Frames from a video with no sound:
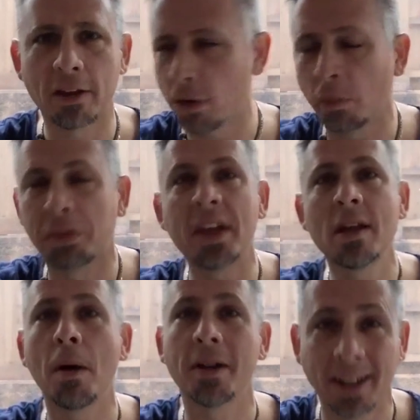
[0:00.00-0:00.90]
You don't think
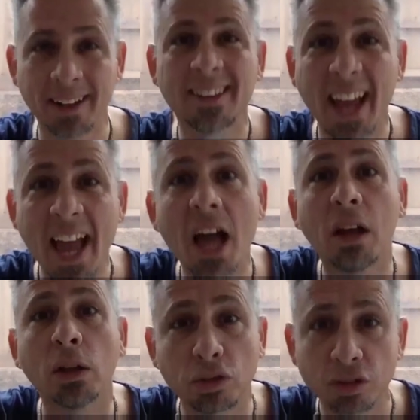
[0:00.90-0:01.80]
about anything
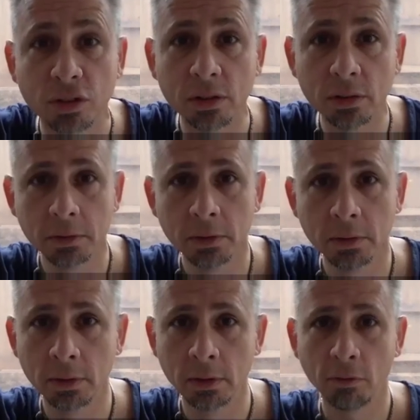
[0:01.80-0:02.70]
else
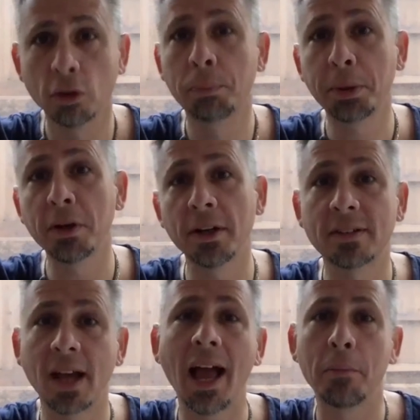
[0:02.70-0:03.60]
for a period of
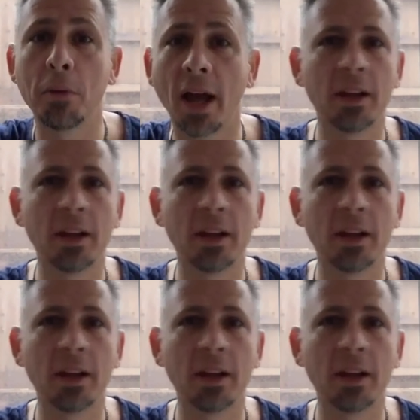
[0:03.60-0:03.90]
time, right?